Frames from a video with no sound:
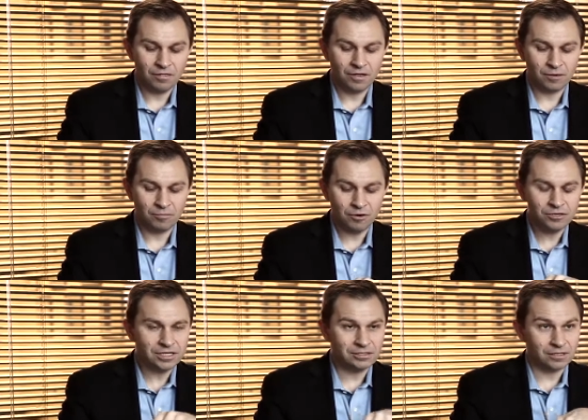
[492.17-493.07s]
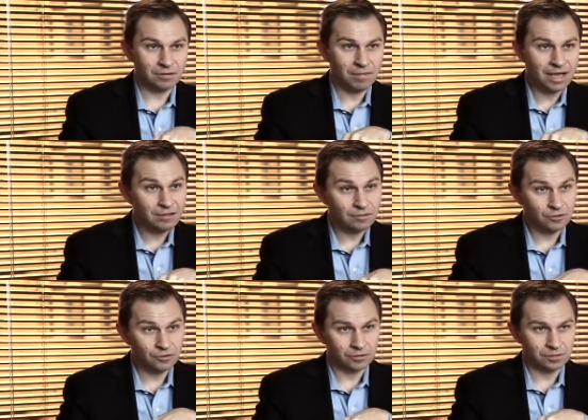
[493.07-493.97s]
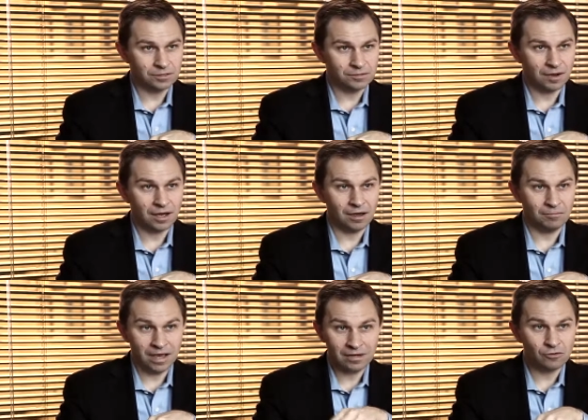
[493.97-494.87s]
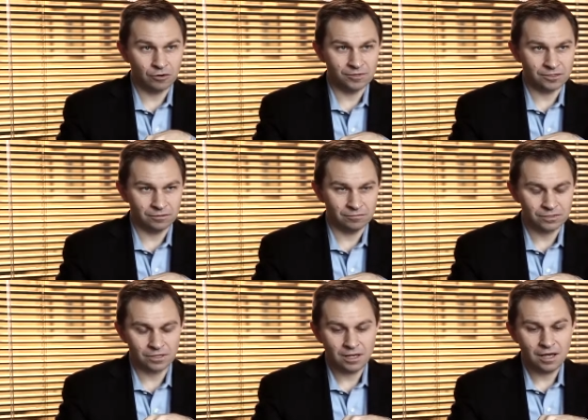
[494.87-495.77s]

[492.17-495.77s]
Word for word: there are proteins that are made in the nucleus by our main chromosomes,